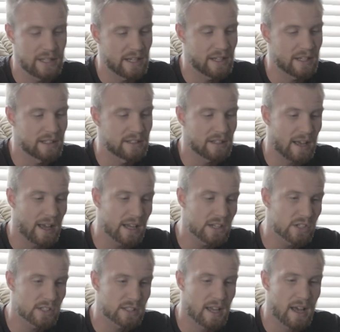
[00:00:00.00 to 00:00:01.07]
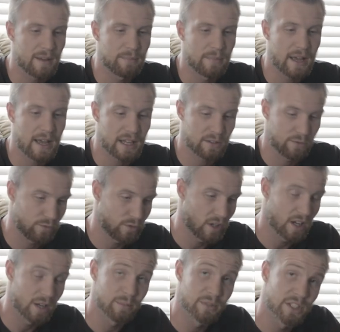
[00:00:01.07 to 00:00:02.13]
and I just got back
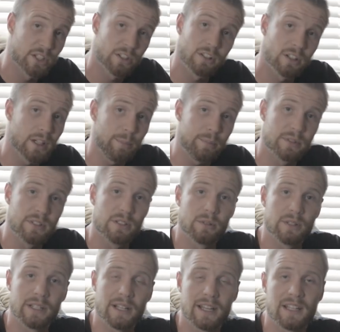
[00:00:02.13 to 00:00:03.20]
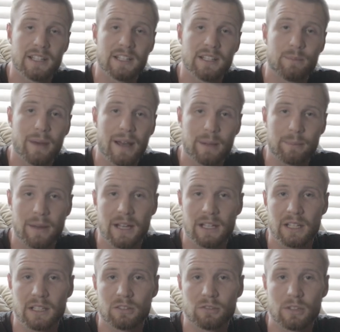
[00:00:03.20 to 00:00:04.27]
from Europe doing a
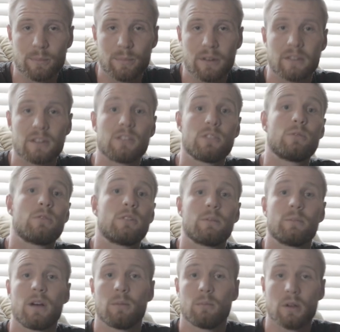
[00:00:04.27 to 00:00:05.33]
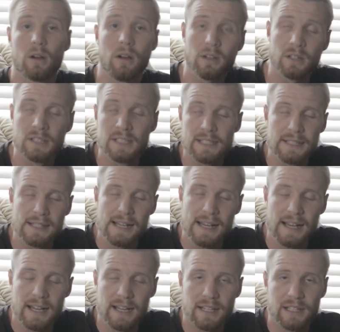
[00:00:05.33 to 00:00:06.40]
backpacking trip on the Tour de Mont Blanc,
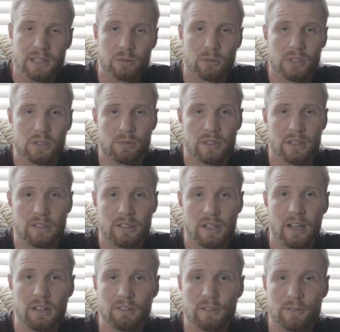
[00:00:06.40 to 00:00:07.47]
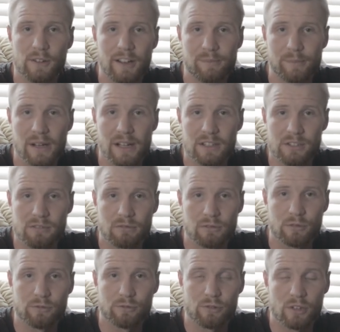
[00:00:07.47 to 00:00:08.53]
which was 105 miles
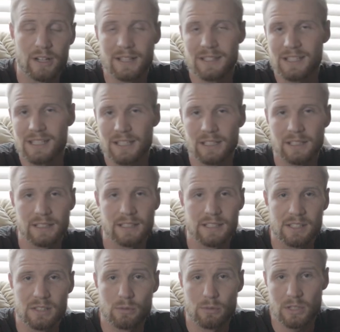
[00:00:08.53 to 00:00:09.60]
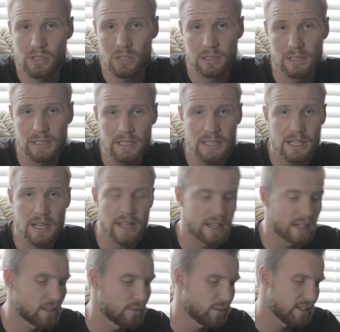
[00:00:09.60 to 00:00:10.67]
through France, Italy, Switzerland,
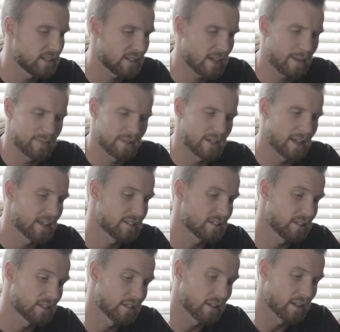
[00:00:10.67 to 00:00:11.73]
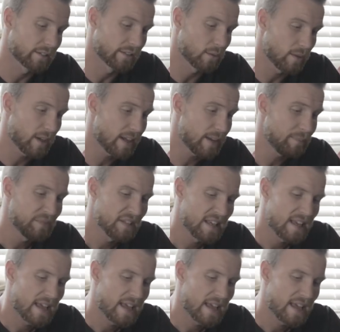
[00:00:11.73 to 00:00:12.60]
and we stopped in Iceland along the way.